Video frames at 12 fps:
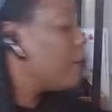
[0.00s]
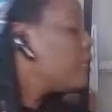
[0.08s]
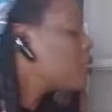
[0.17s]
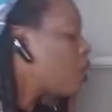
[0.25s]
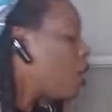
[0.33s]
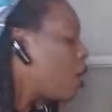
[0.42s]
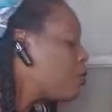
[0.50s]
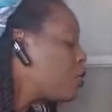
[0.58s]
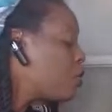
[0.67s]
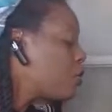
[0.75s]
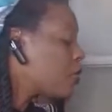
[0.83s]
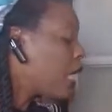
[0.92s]
at Meatball,
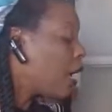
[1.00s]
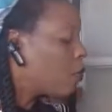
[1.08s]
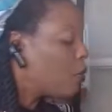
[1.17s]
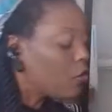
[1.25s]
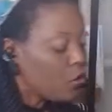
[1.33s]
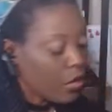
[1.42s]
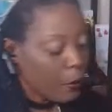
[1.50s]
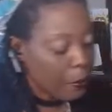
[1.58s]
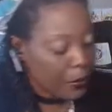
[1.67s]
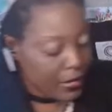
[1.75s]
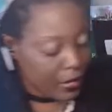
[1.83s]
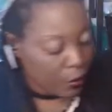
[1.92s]
she was like, "Well, you can
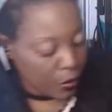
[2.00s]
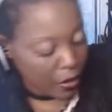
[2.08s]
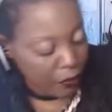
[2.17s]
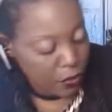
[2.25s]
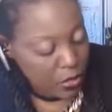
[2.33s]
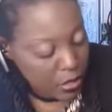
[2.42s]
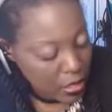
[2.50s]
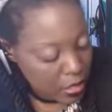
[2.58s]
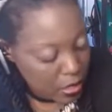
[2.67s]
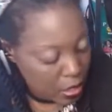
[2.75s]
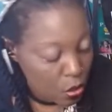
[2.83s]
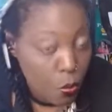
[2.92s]
put in whatever
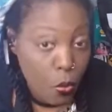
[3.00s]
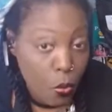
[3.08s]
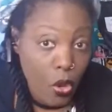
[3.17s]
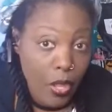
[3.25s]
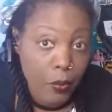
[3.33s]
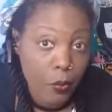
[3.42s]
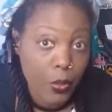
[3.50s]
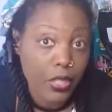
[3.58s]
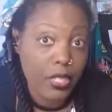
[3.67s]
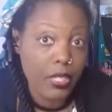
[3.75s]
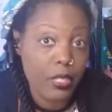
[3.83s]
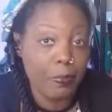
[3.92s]
seasoning you want
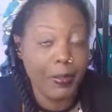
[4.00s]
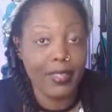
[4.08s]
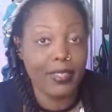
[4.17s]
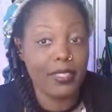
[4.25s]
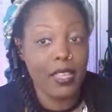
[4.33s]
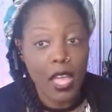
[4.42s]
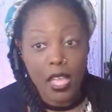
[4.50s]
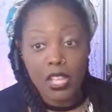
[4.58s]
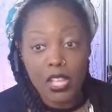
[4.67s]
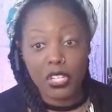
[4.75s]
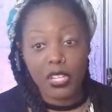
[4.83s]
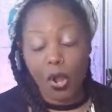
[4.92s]
with these beets."
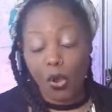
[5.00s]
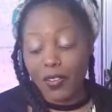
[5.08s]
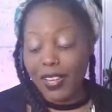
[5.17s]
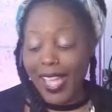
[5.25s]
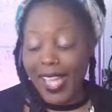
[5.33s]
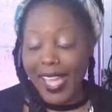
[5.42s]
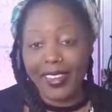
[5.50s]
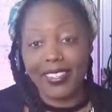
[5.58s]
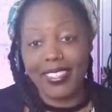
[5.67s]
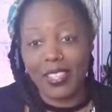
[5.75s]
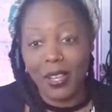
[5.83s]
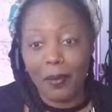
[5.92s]
She had already
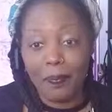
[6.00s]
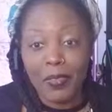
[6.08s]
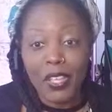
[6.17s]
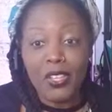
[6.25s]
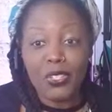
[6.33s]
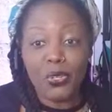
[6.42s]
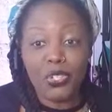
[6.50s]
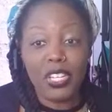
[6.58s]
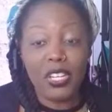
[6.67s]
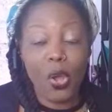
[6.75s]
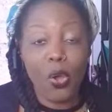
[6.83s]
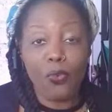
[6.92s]
added some, so she
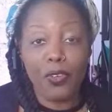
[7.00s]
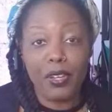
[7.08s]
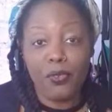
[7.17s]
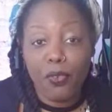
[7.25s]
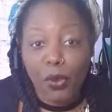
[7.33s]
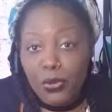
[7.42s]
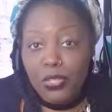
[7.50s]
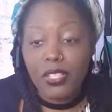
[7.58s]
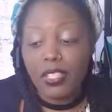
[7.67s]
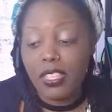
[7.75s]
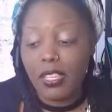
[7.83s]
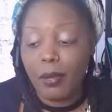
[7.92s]
had already
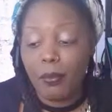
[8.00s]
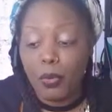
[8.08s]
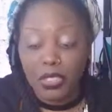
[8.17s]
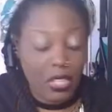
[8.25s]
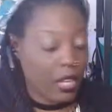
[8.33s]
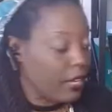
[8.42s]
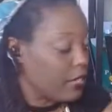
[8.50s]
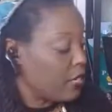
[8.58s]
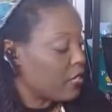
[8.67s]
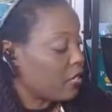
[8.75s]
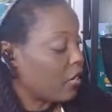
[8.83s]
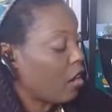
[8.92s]
roasted them with the
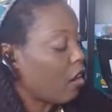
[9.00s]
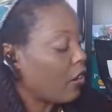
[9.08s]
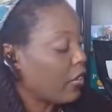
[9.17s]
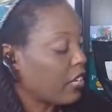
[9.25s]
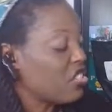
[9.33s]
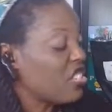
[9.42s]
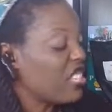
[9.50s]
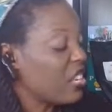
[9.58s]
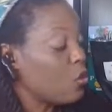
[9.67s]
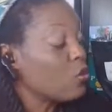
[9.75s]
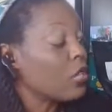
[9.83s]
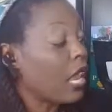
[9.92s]
onions and garlic, and she
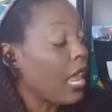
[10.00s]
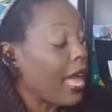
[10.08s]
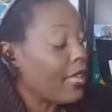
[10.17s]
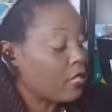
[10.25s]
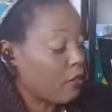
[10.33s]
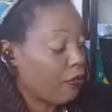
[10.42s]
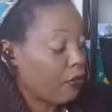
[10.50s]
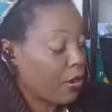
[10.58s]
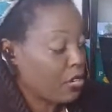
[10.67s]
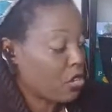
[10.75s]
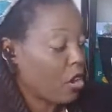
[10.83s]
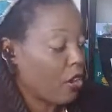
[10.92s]
said use lots of
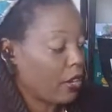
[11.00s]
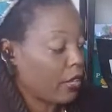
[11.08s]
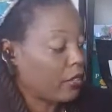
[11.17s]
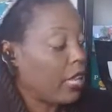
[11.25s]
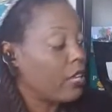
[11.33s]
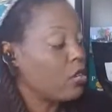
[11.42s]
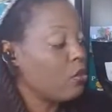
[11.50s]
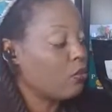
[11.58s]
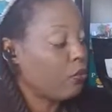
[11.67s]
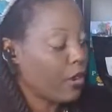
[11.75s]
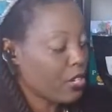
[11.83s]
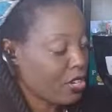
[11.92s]
fresh garlic. They use
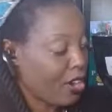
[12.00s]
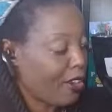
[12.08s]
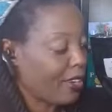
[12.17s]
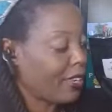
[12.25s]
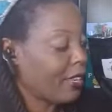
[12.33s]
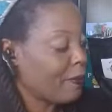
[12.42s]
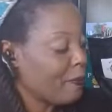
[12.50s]
fresh garlic.